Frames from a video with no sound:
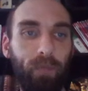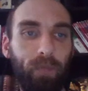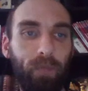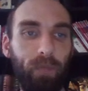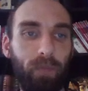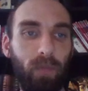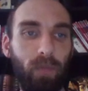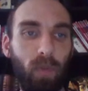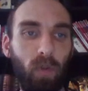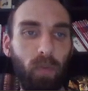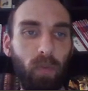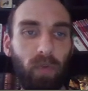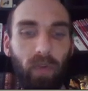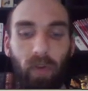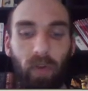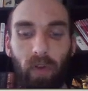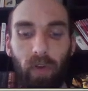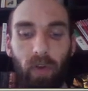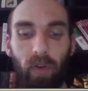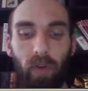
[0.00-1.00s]
Oops,
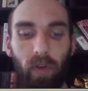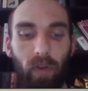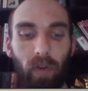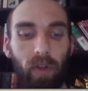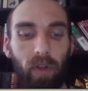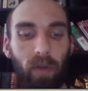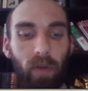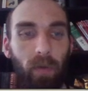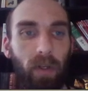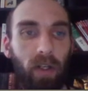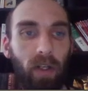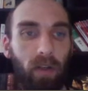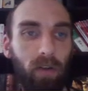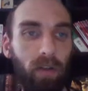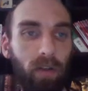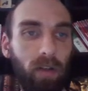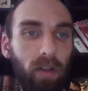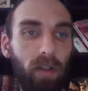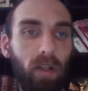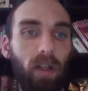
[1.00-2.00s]
there we go.
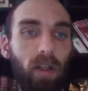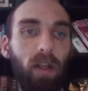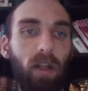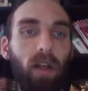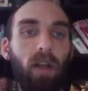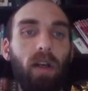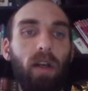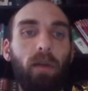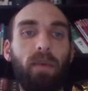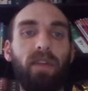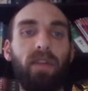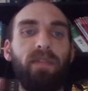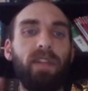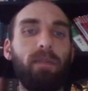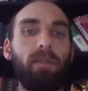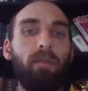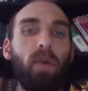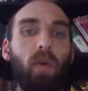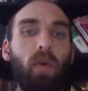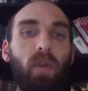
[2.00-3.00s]
We're giving them
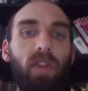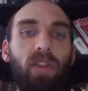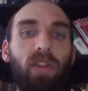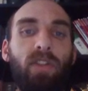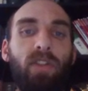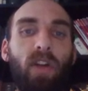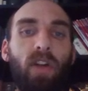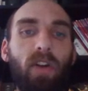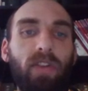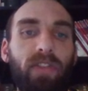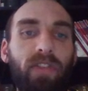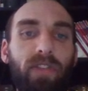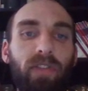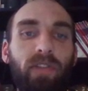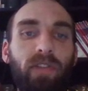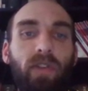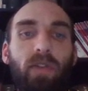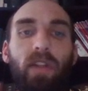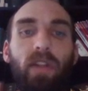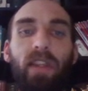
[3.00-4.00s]
both darts so
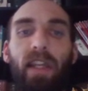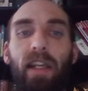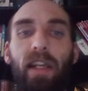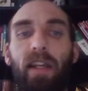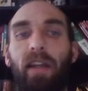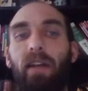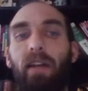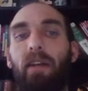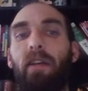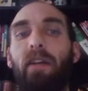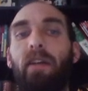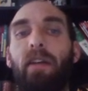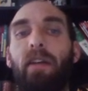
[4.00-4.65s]
that they can